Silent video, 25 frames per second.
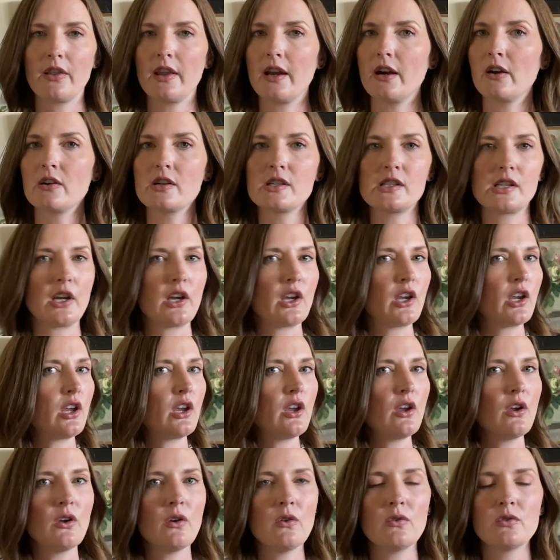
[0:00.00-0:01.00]
There is a
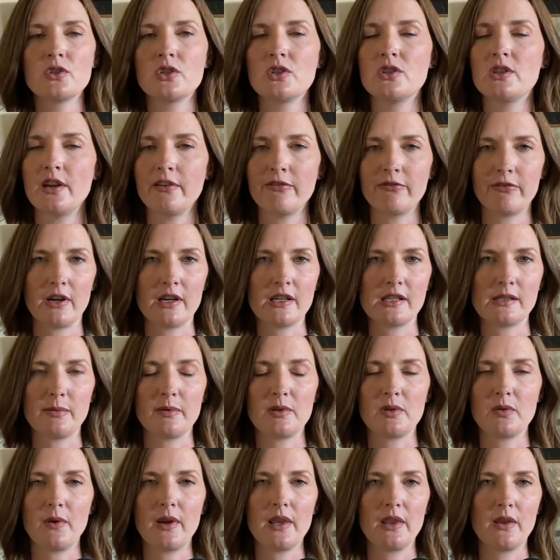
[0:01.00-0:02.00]
huge difference
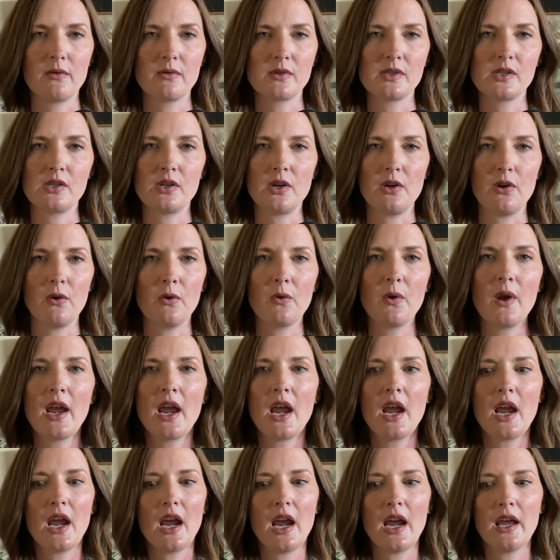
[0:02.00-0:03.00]
between those two.
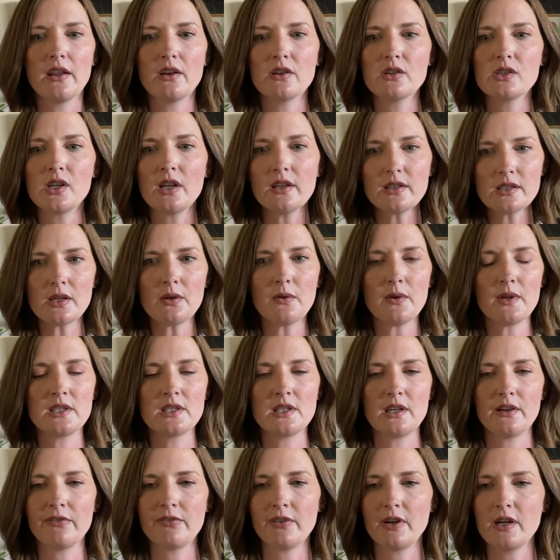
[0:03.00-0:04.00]
And there's also a
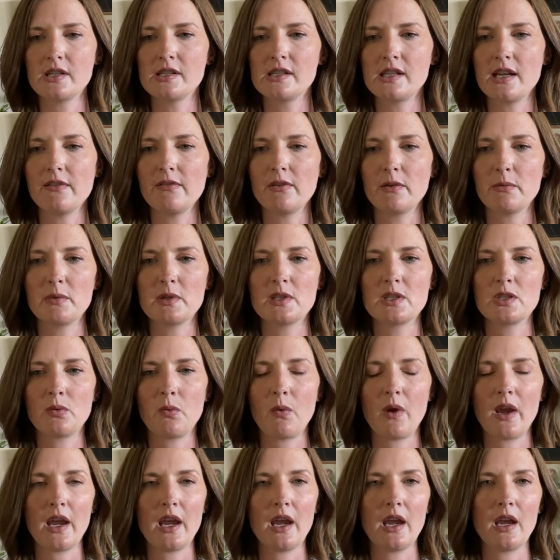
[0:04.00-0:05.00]
difference even
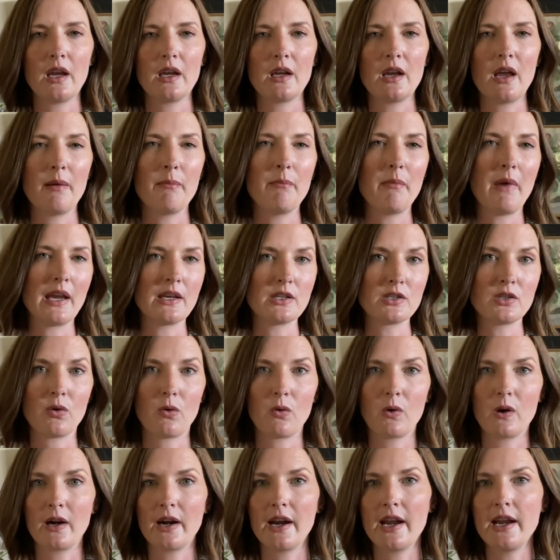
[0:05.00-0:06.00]
between a
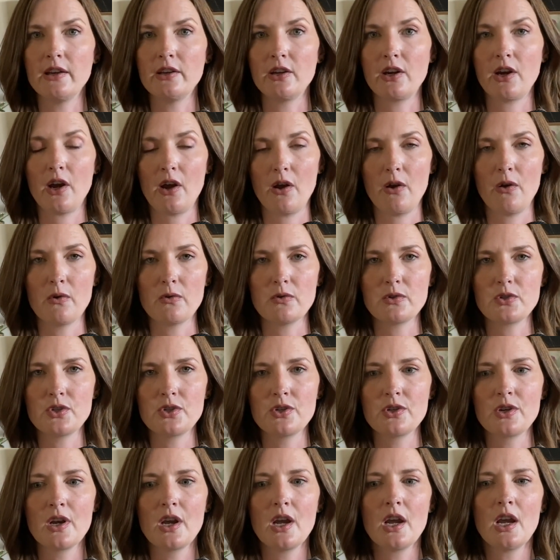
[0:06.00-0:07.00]
mentor and a
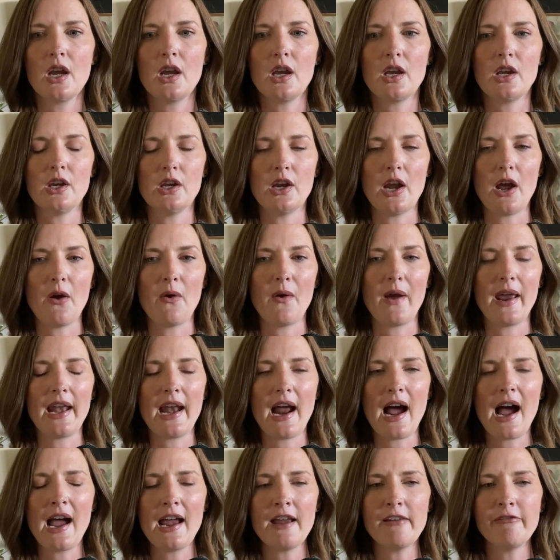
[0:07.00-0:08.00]
coach, and
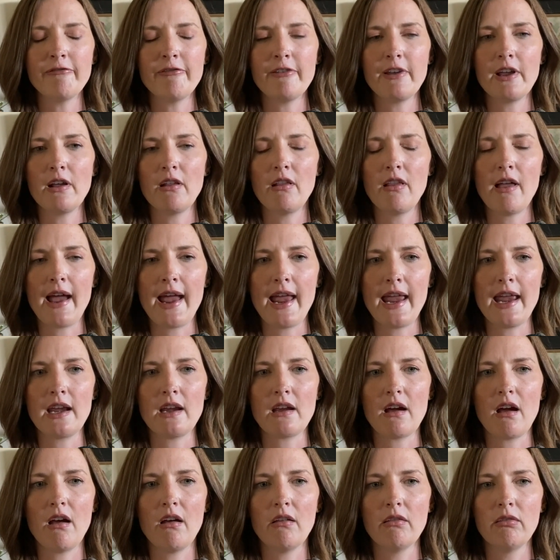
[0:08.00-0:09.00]
I feel
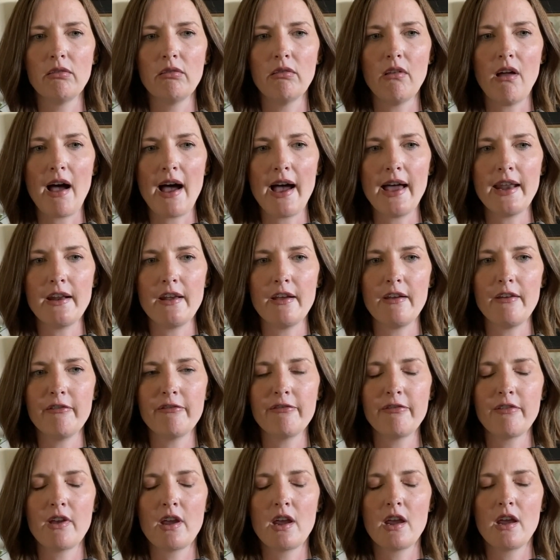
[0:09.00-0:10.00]
like a lot
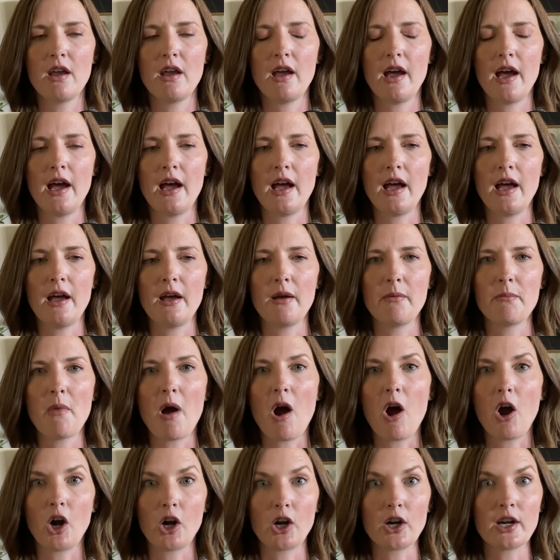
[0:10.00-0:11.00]
of
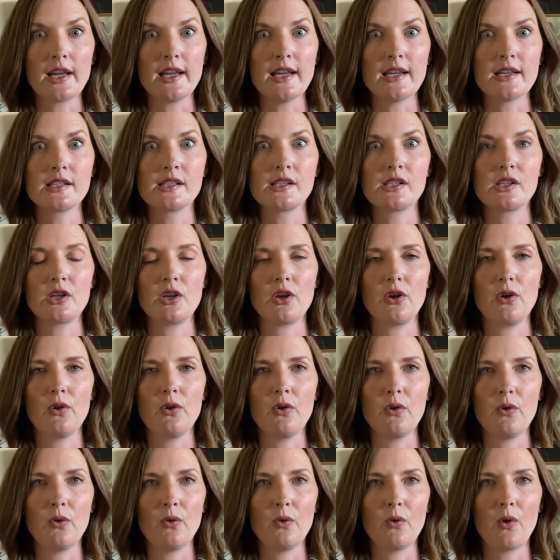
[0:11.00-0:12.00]
artists
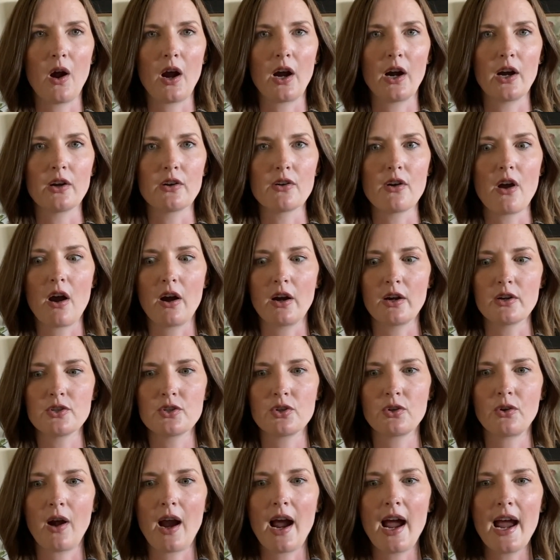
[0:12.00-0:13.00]
who are
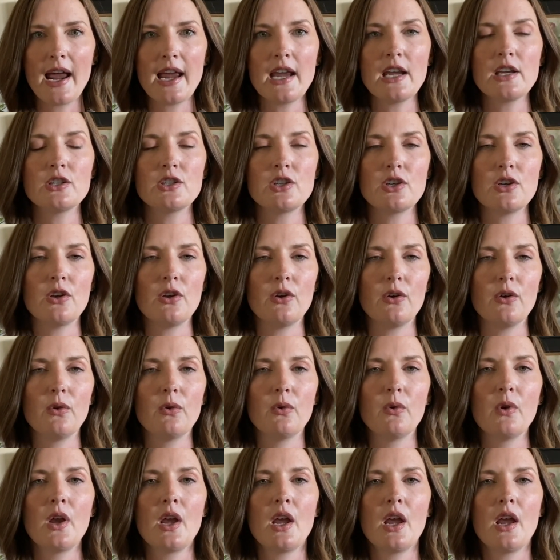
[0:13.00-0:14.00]
trying
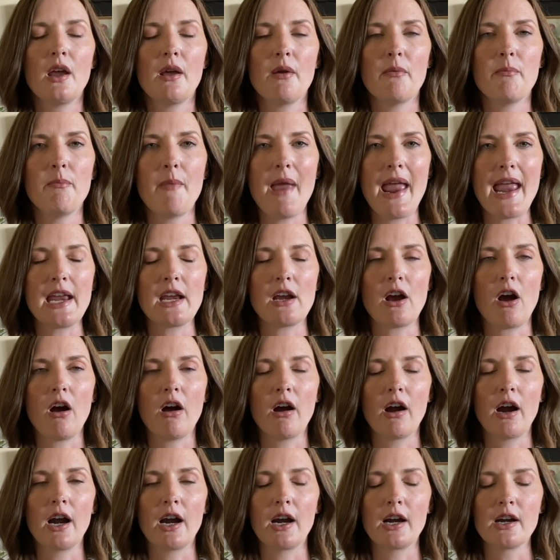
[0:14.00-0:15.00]
to make
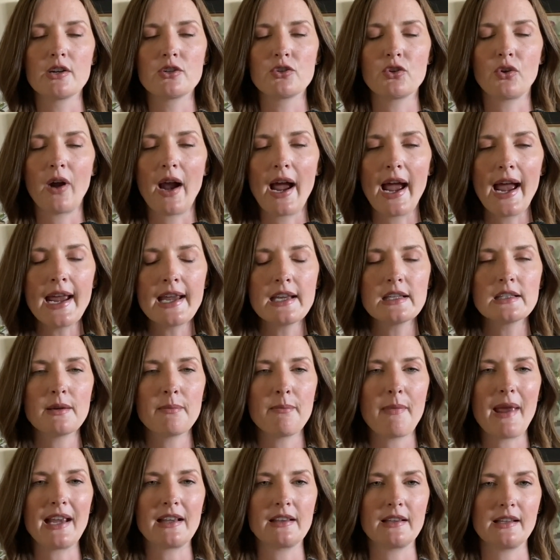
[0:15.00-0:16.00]
art, trying to
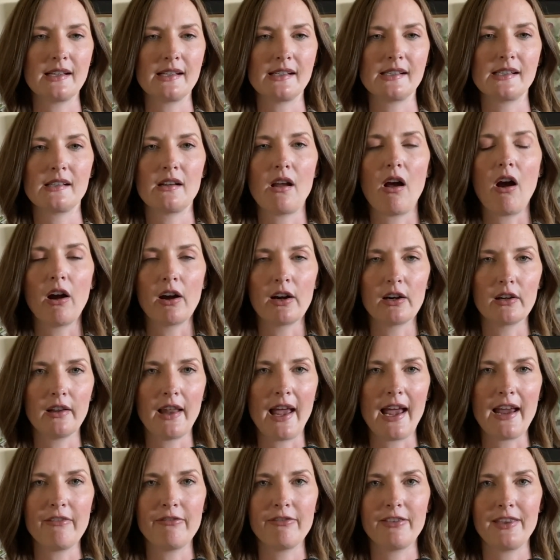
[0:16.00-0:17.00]
make this art
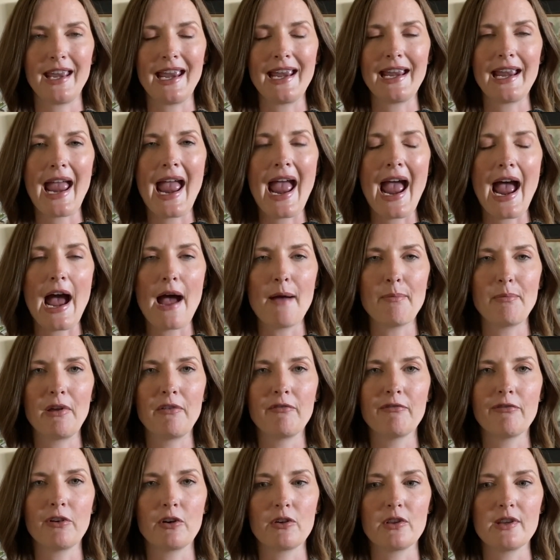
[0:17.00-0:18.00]
life thing
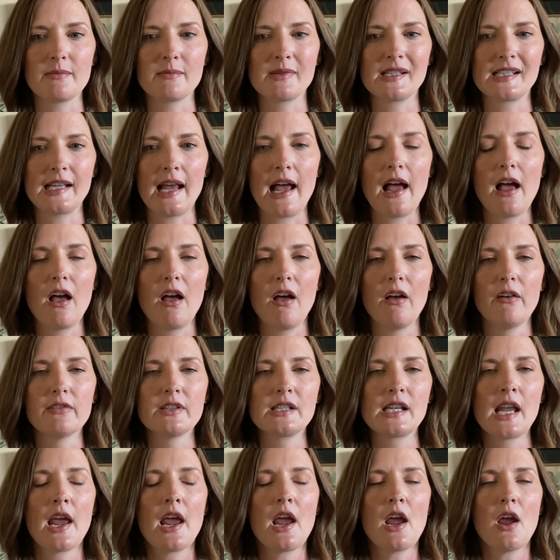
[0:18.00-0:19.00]
happen for
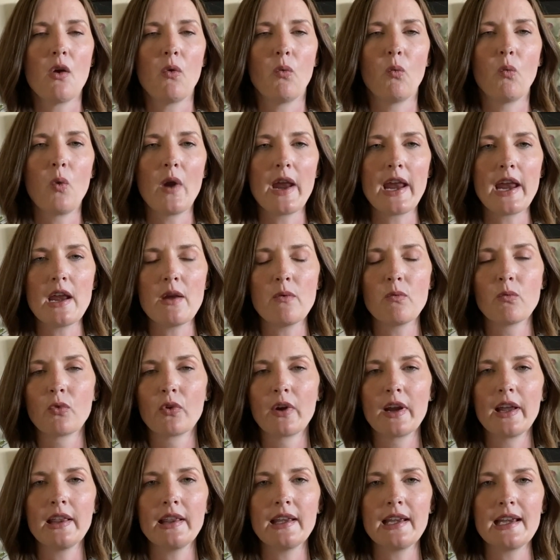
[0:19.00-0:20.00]
themselves, we
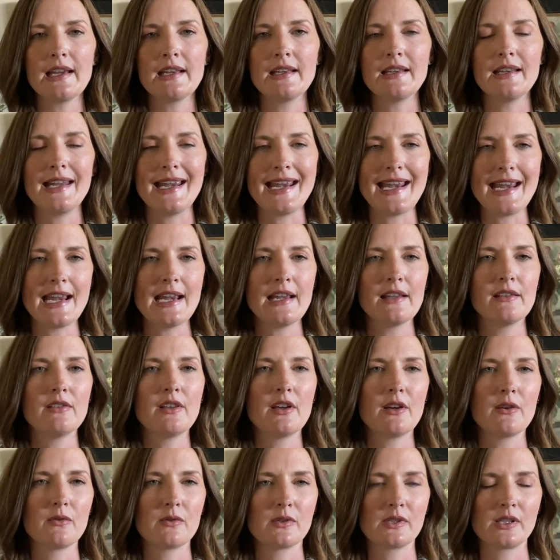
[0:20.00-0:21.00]
really need
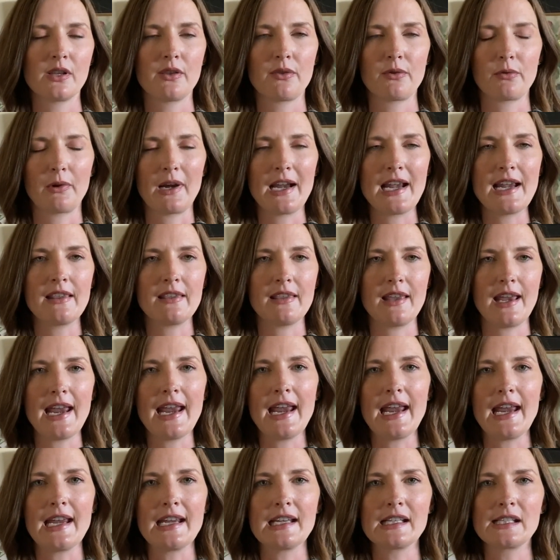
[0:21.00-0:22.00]
those three
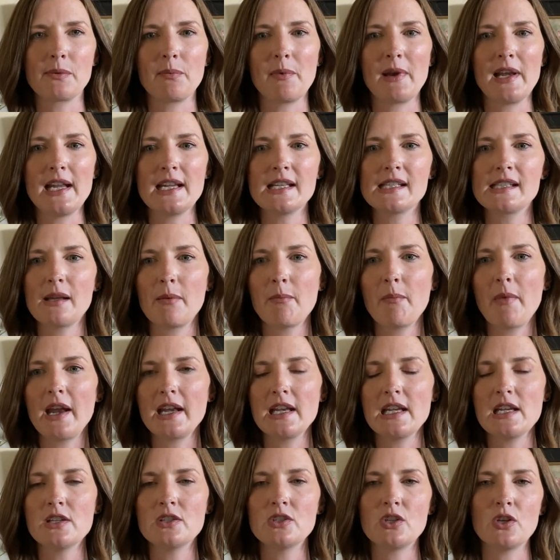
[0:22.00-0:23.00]
things. We need
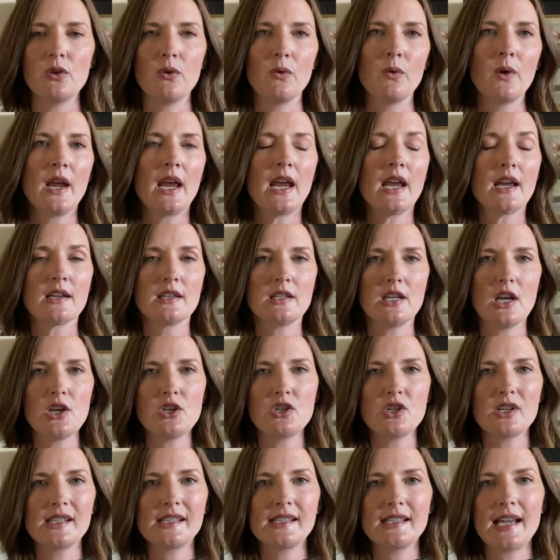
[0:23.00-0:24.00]
somebody to
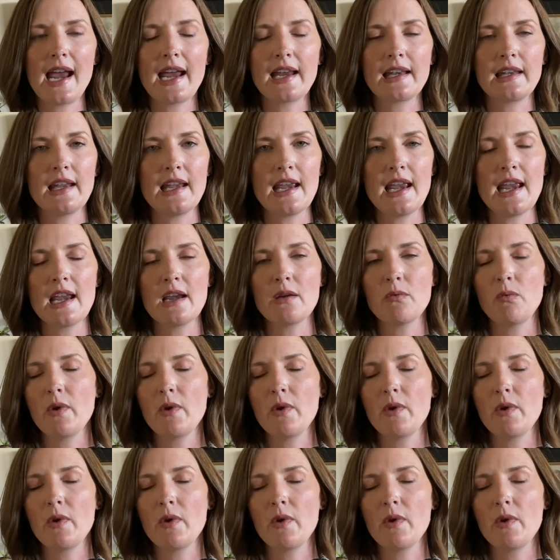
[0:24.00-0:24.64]
teach us technique.